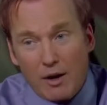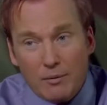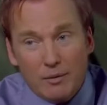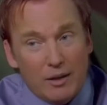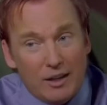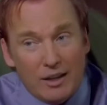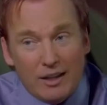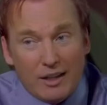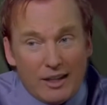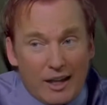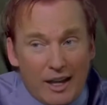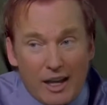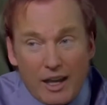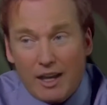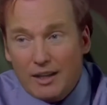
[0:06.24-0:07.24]
Donald
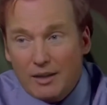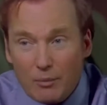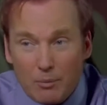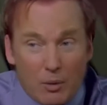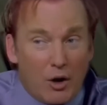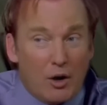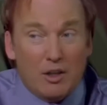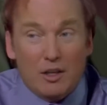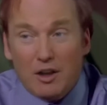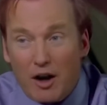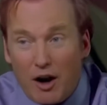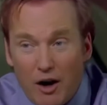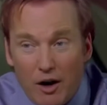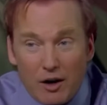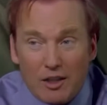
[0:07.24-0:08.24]
Trump in the American crime
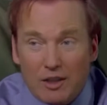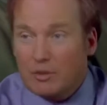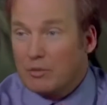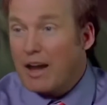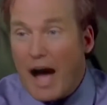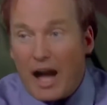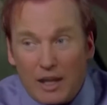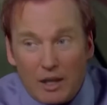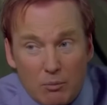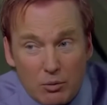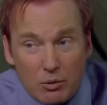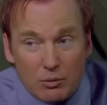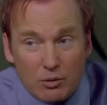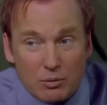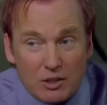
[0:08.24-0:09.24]
drama's TV series
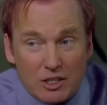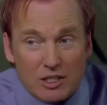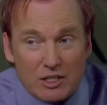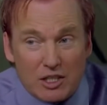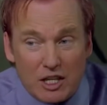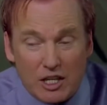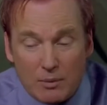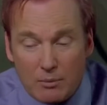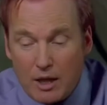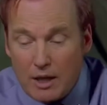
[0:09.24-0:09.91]
Breaking Bad,